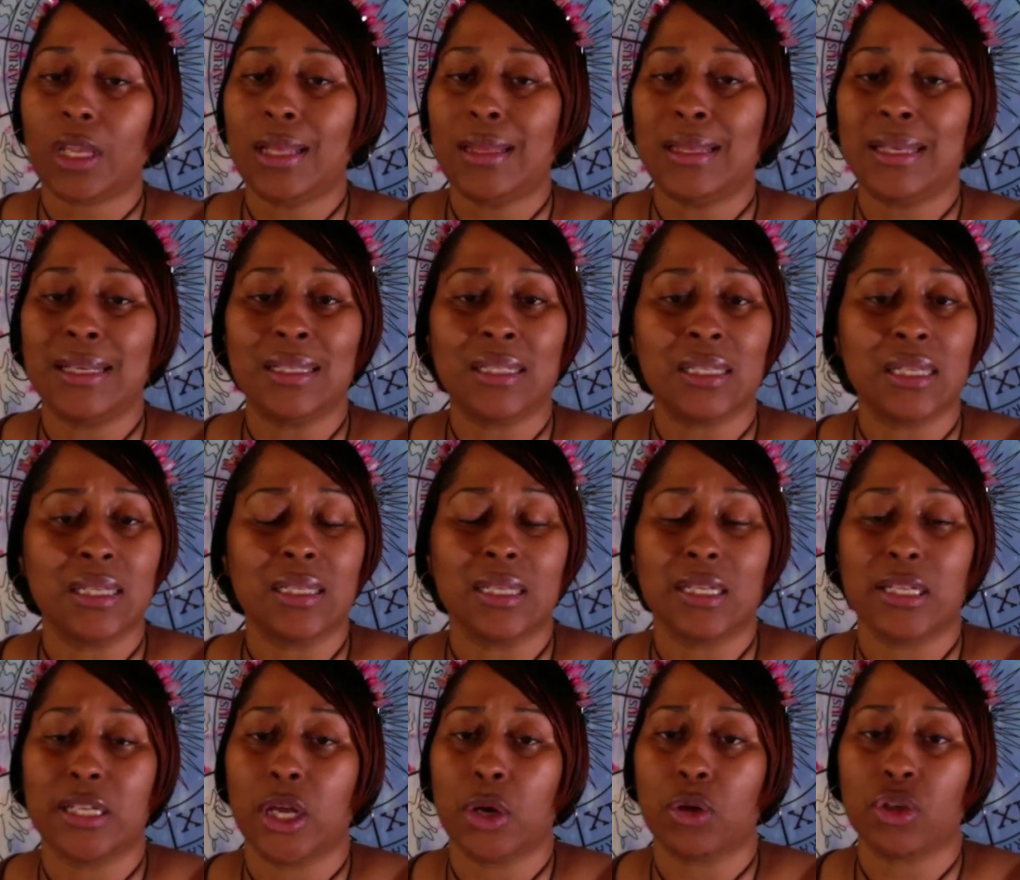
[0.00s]
This
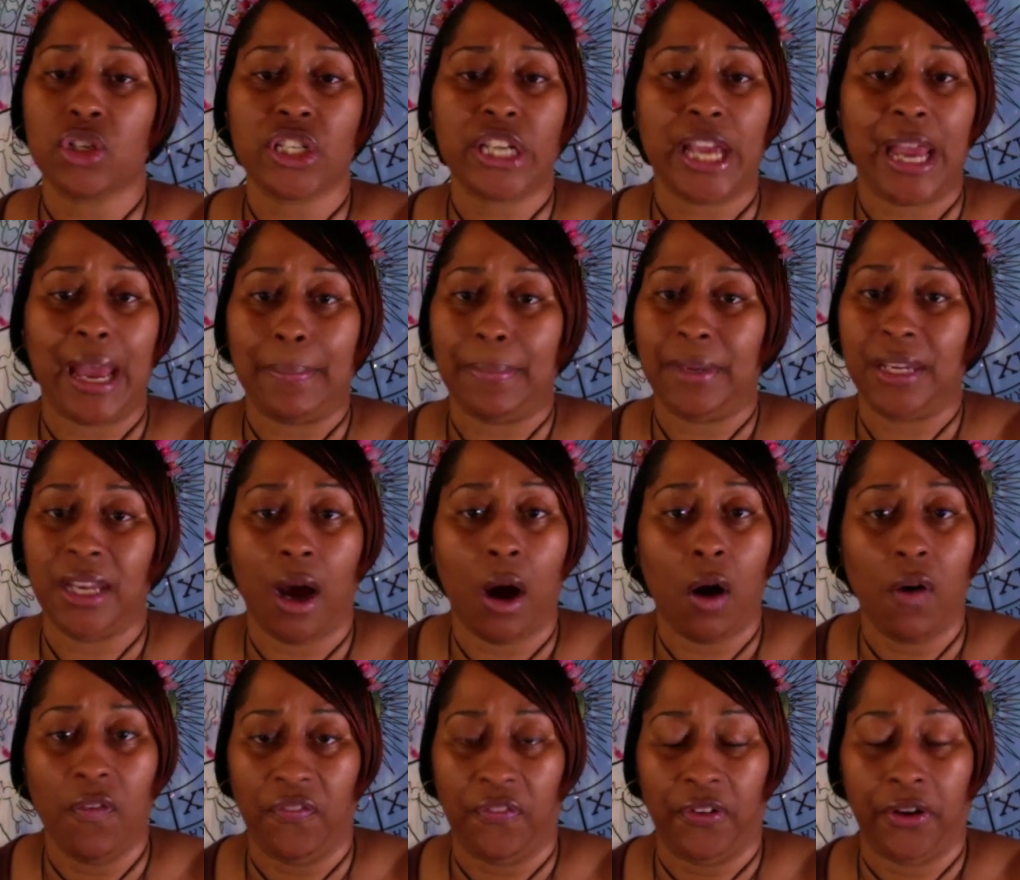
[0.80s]
isn't no shabby
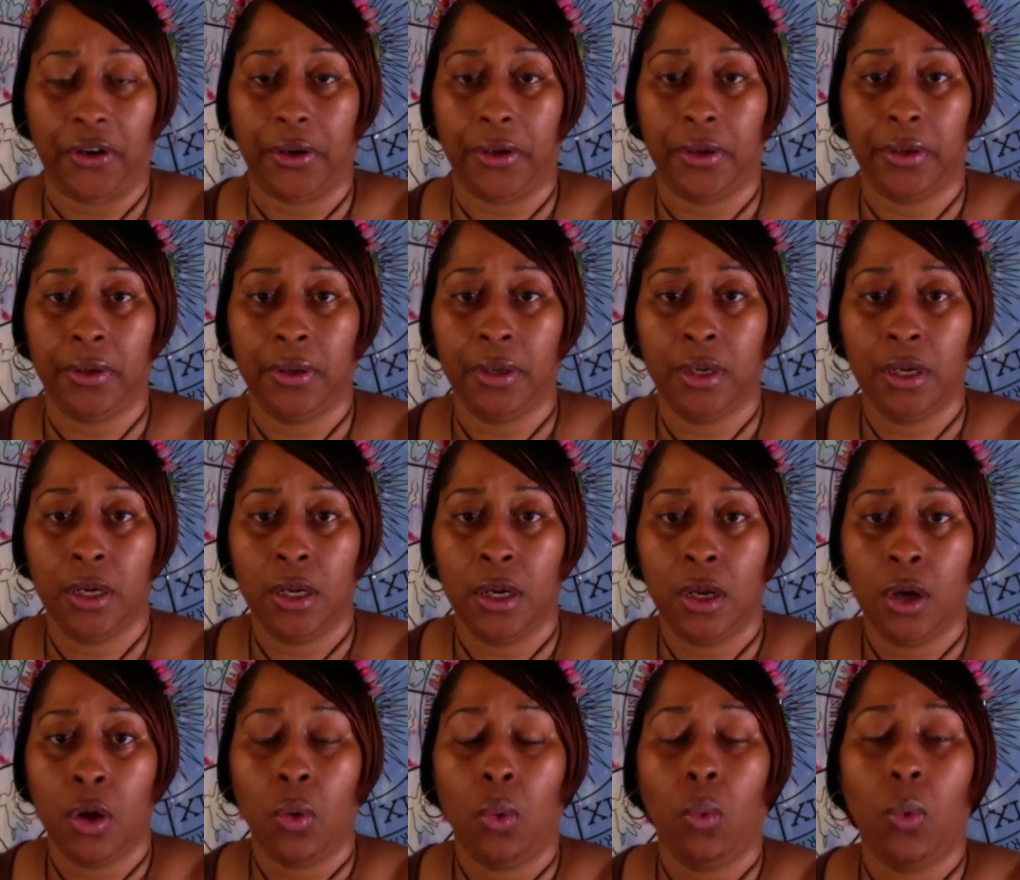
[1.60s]
offer.
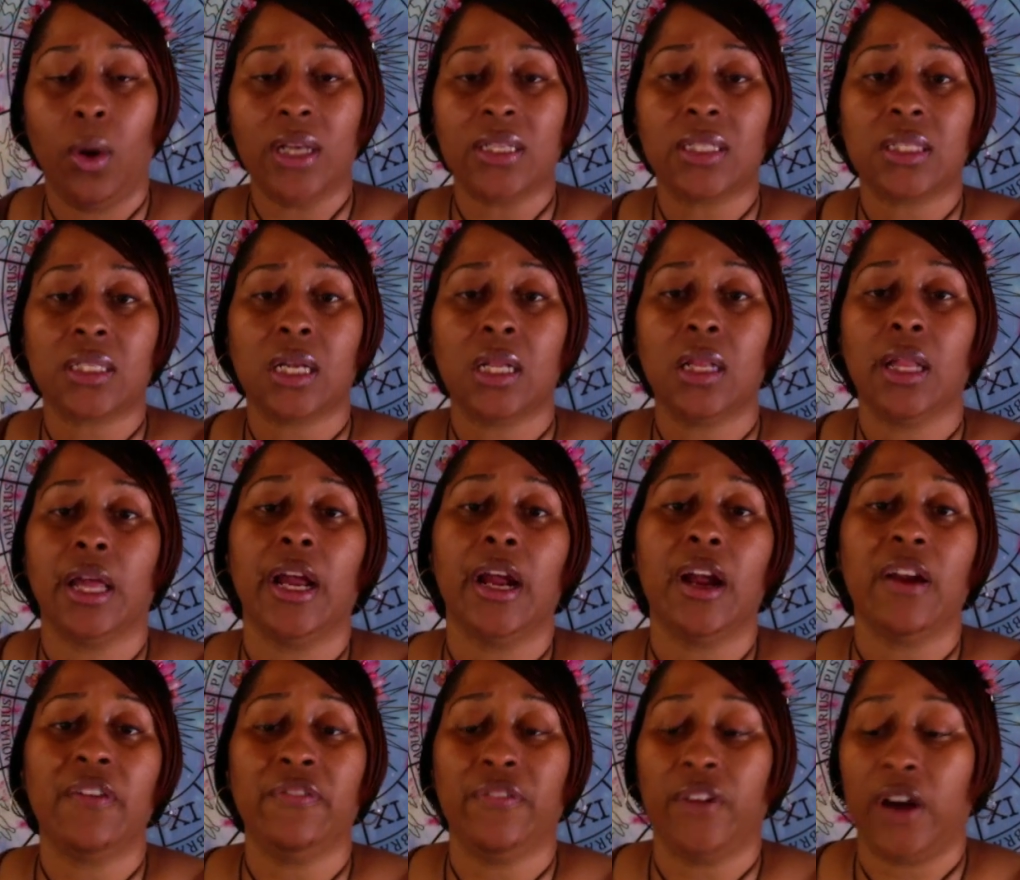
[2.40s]
What's
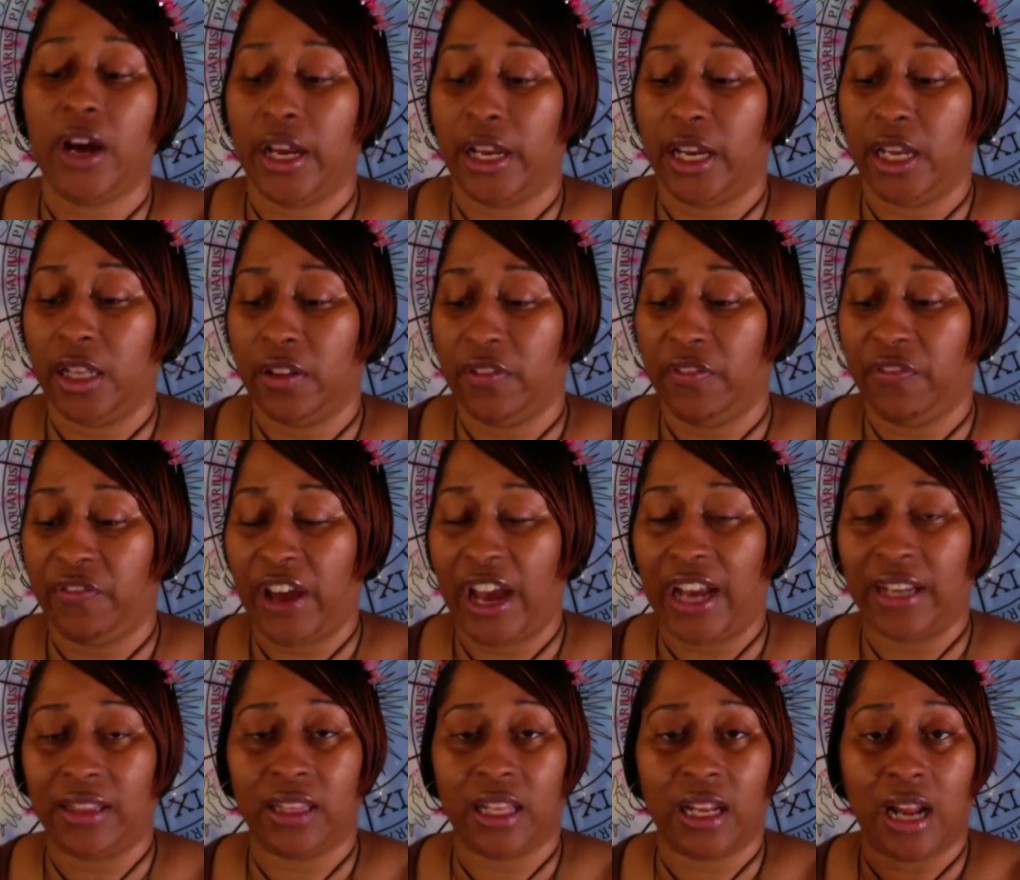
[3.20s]
clarifying the
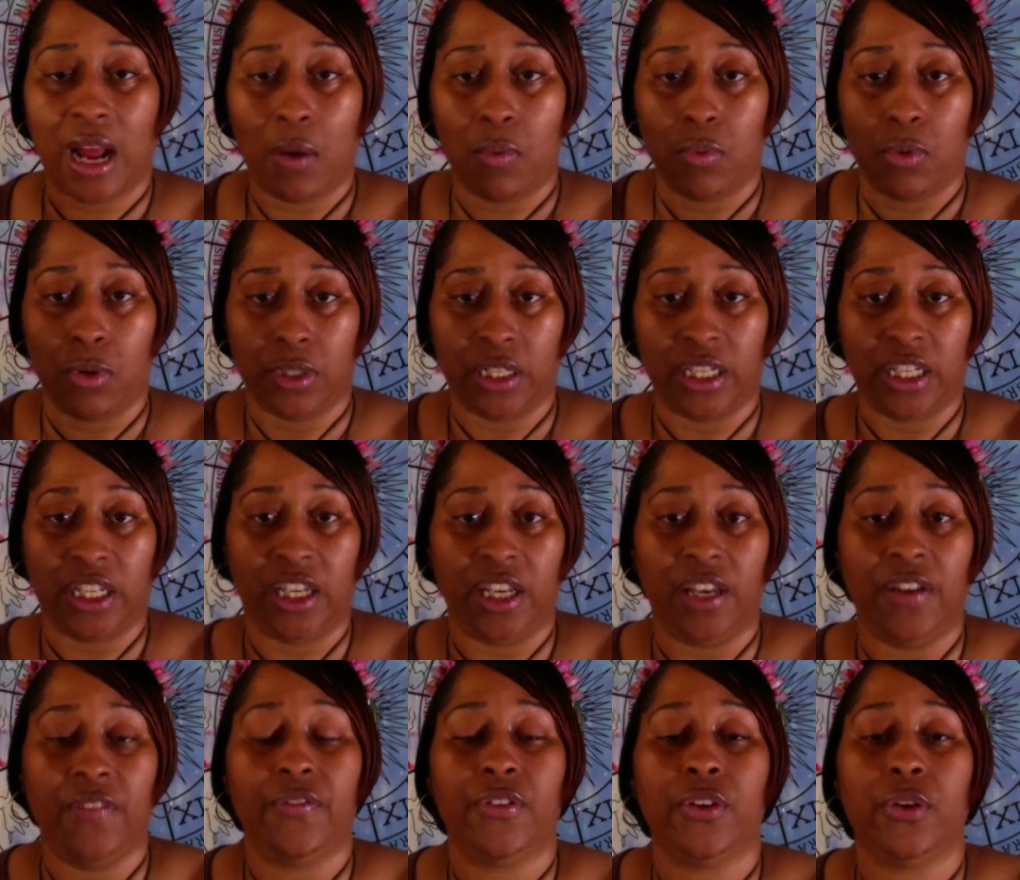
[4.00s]
fact that I want to
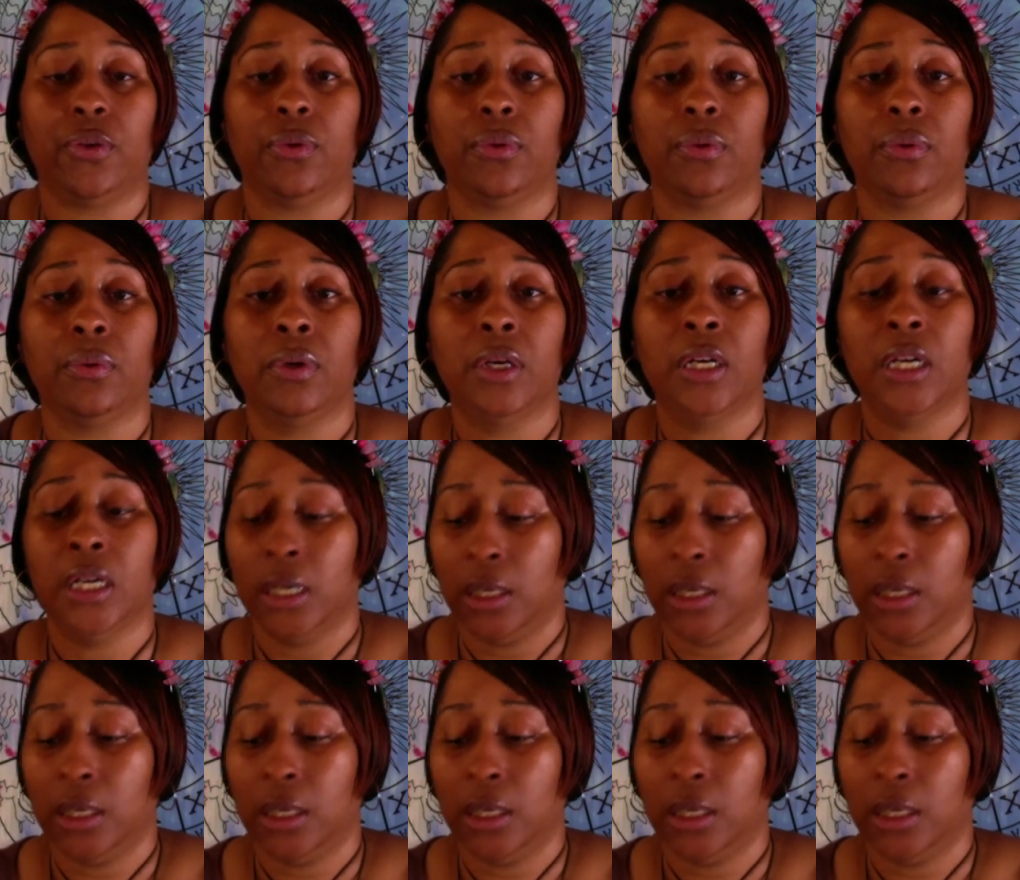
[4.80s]
give you?